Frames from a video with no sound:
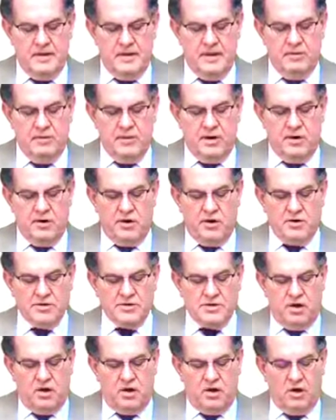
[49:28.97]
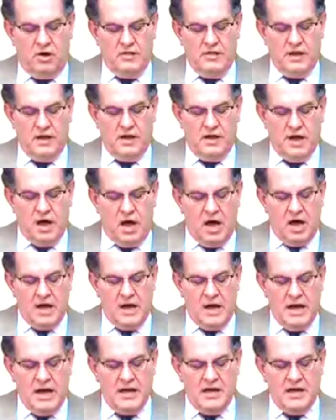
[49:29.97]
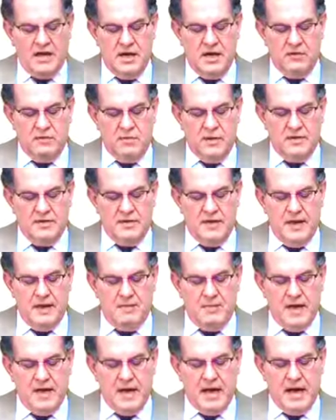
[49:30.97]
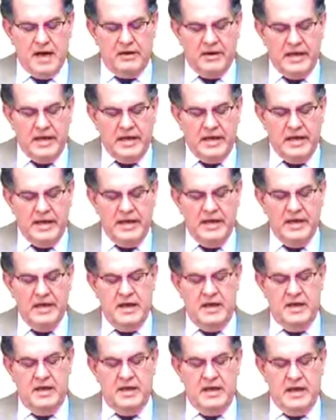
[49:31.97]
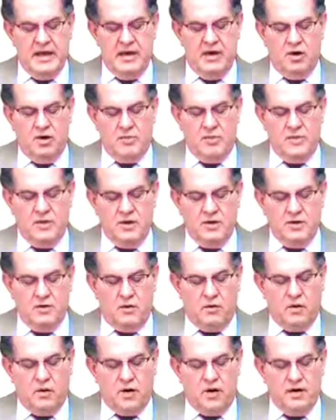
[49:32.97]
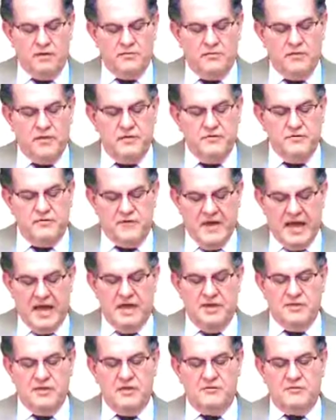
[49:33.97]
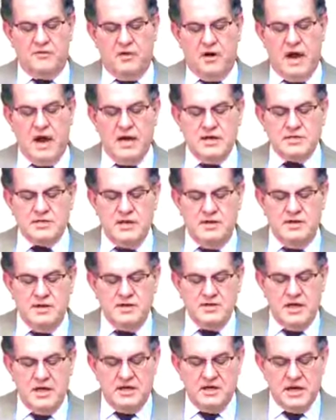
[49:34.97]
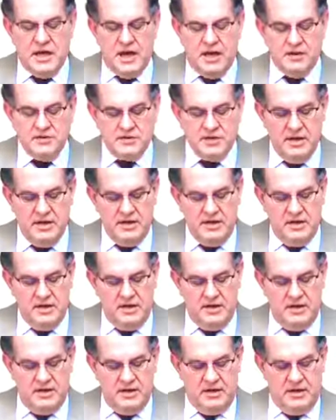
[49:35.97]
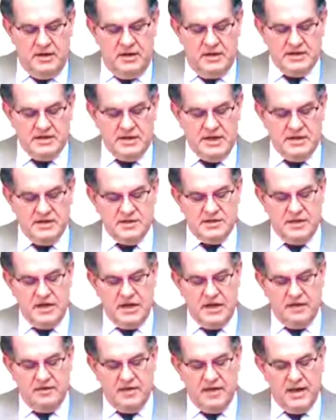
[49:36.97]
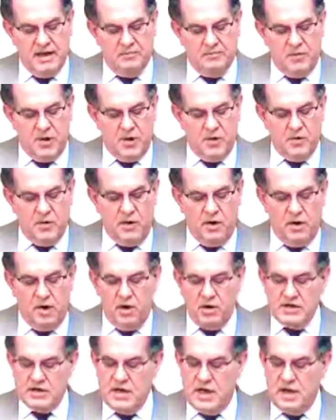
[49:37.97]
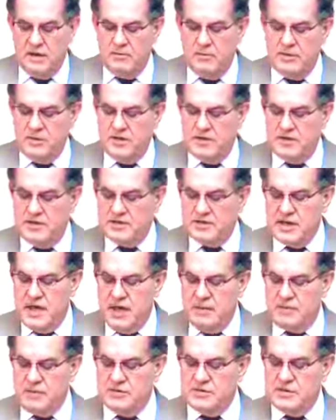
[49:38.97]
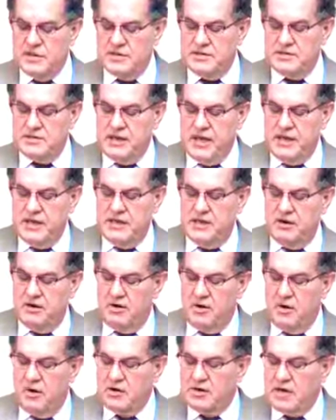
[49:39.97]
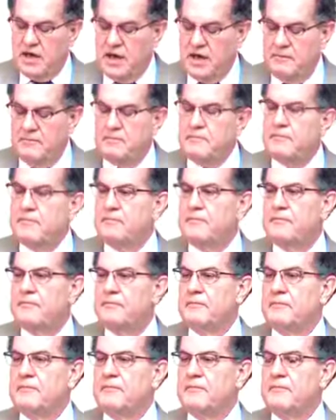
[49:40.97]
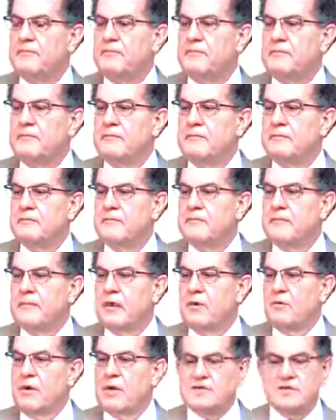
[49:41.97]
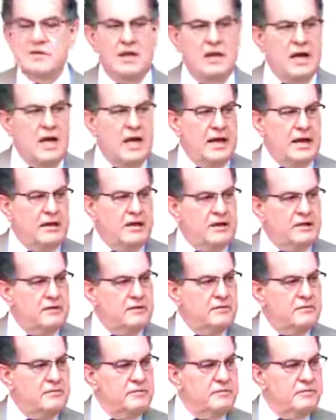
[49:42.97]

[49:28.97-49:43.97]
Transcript: They rehearsed all that God had done with them and how he had opened the door of faith of Christ on the Gentiles. And it says, there they abode long time with the disciples. They stayed there a long time. It wasn't like